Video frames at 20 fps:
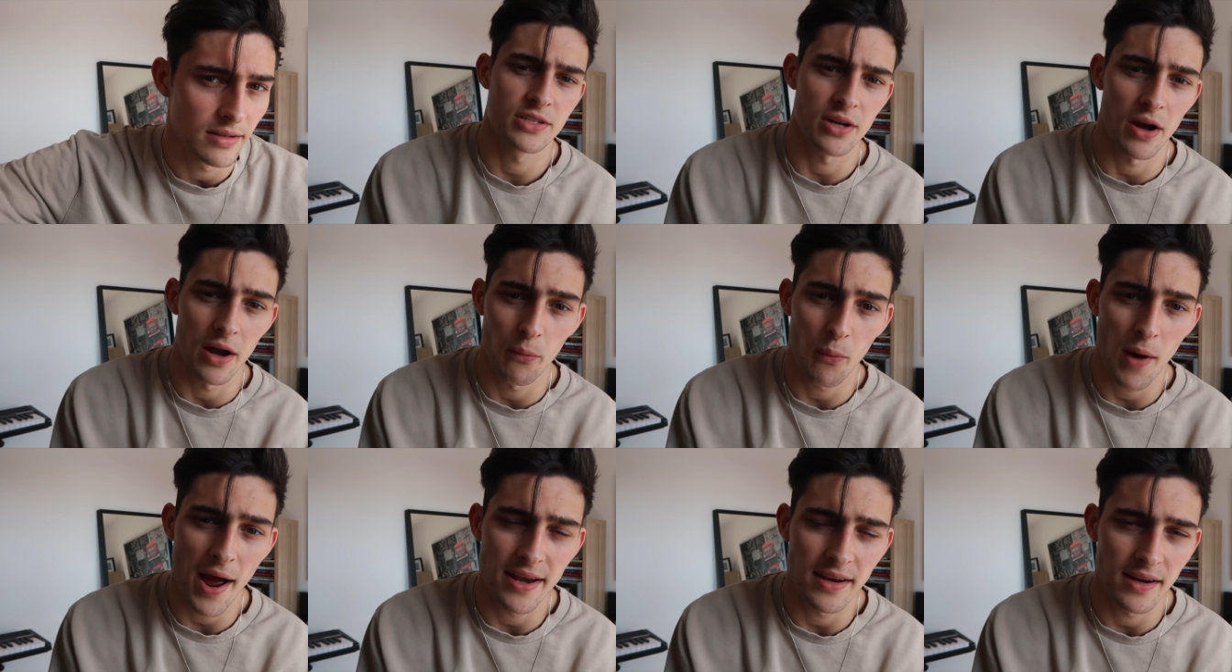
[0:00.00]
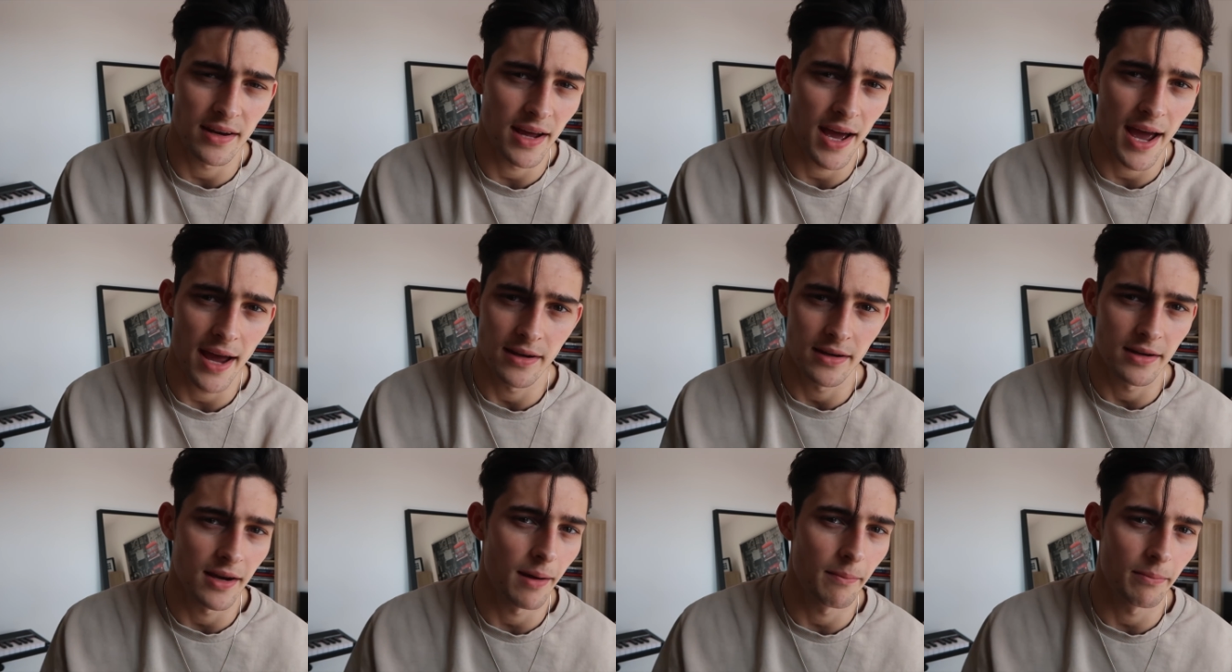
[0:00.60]
So I went and it
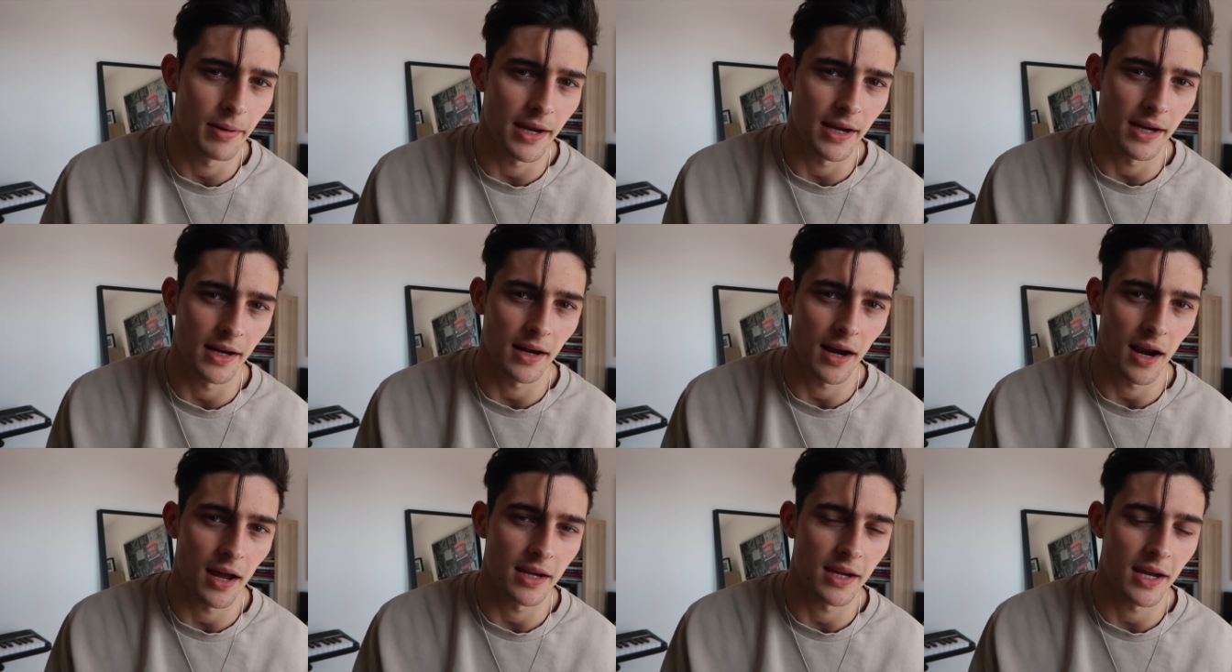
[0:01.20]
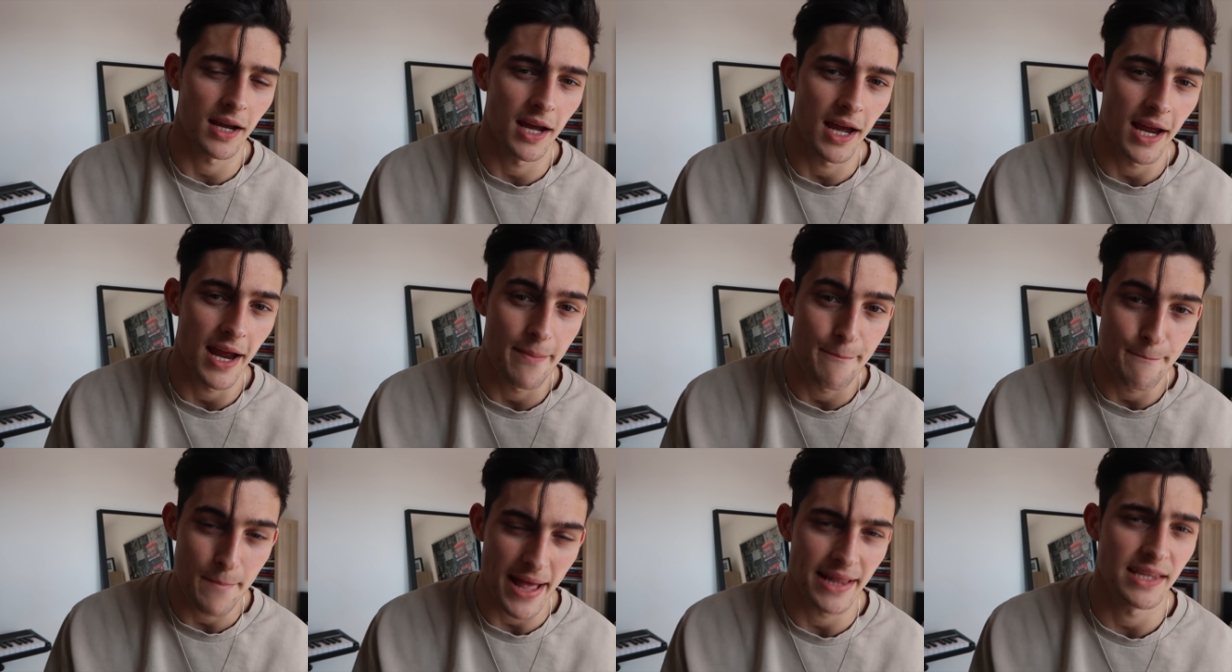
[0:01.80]
ended up being like an
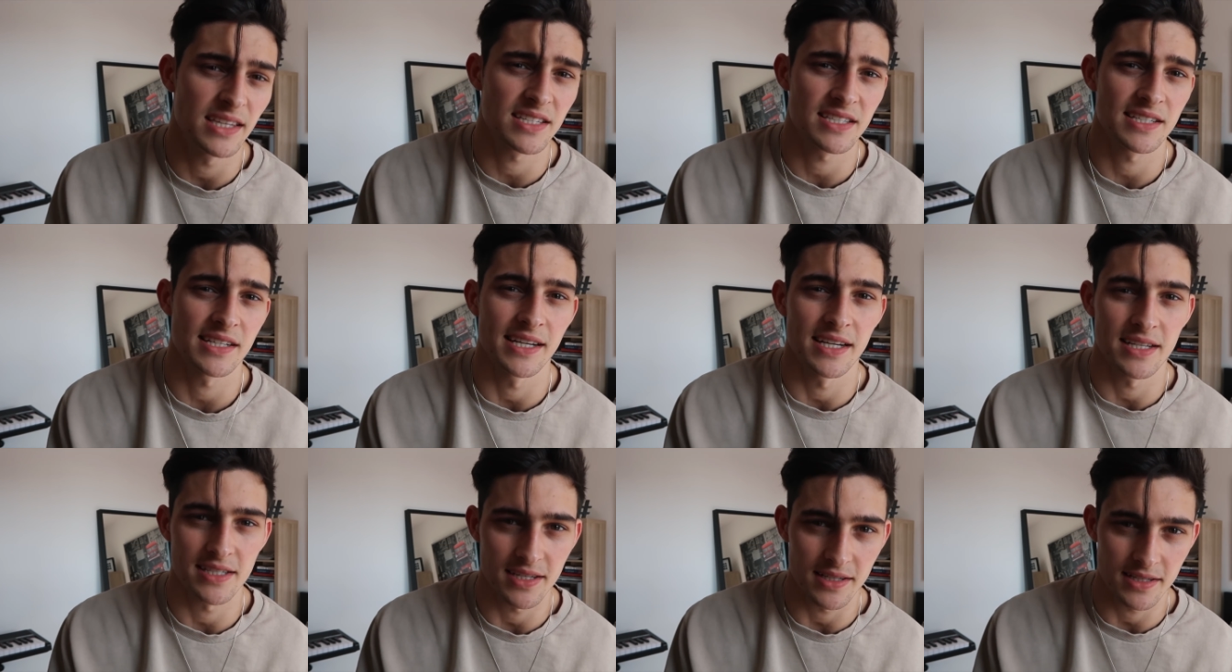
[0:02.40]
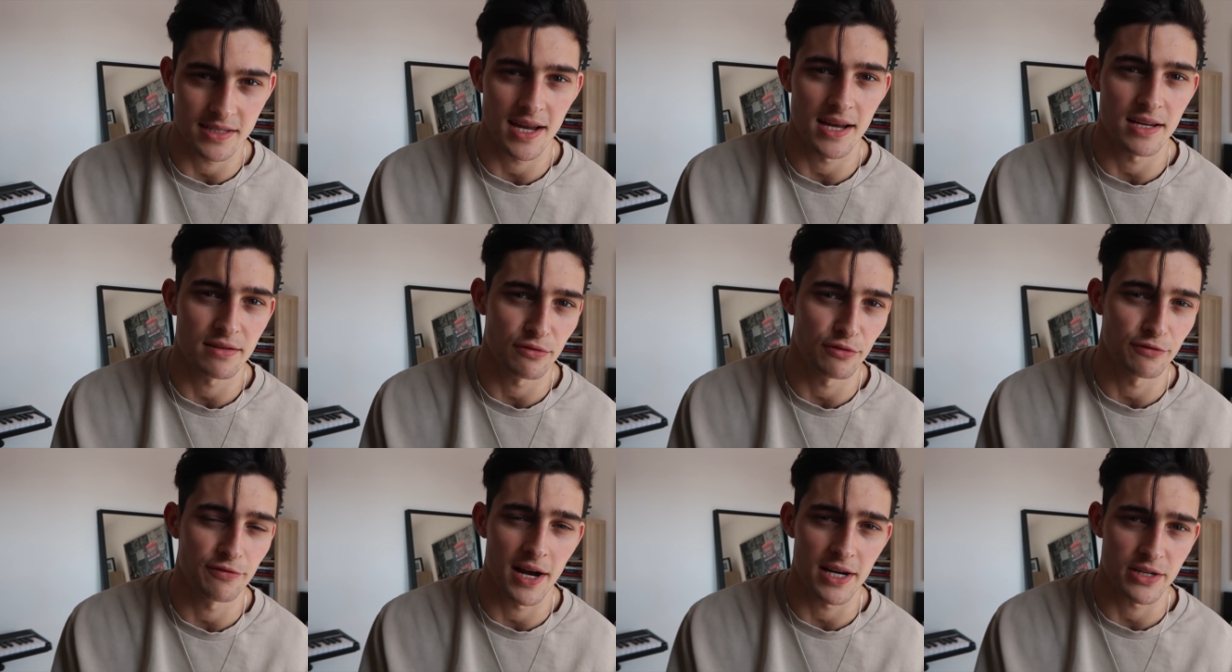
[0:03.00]
immensely
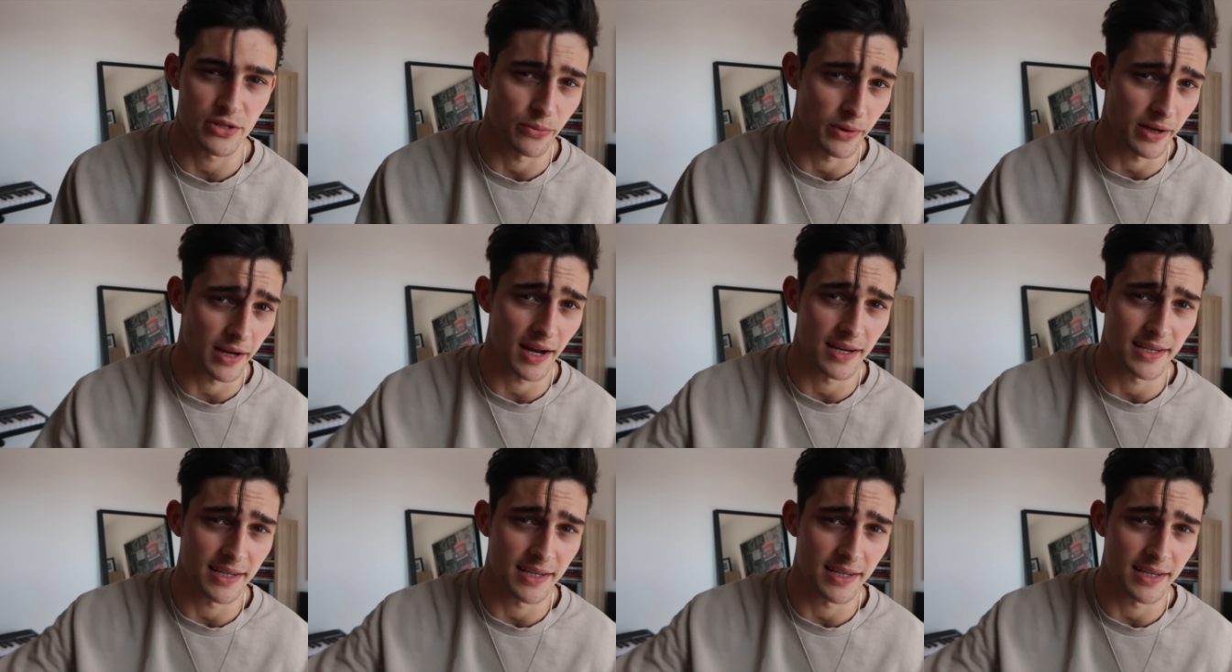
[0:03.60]
successful fashion week.